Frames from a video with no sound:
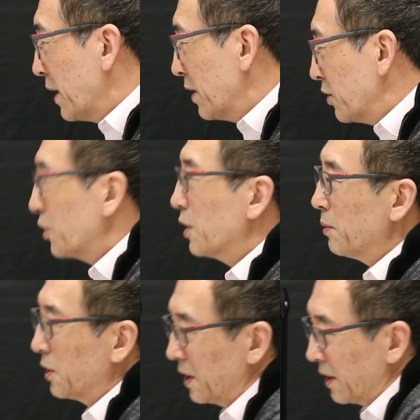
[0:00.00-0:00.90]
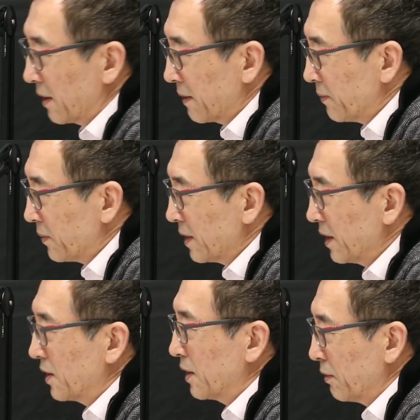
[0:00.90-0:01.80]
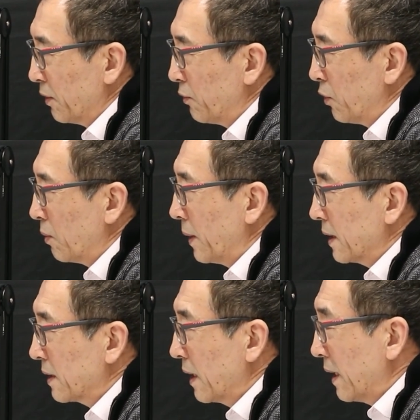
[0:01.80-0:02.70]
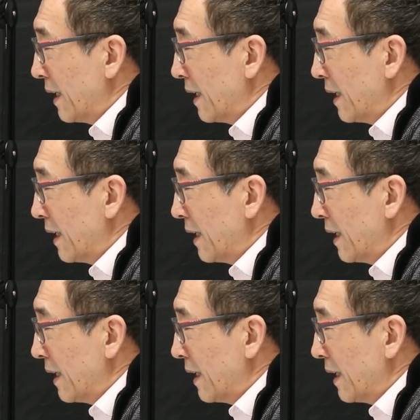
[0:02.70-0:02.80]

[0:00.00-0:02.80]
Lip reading: interpreting these different formats.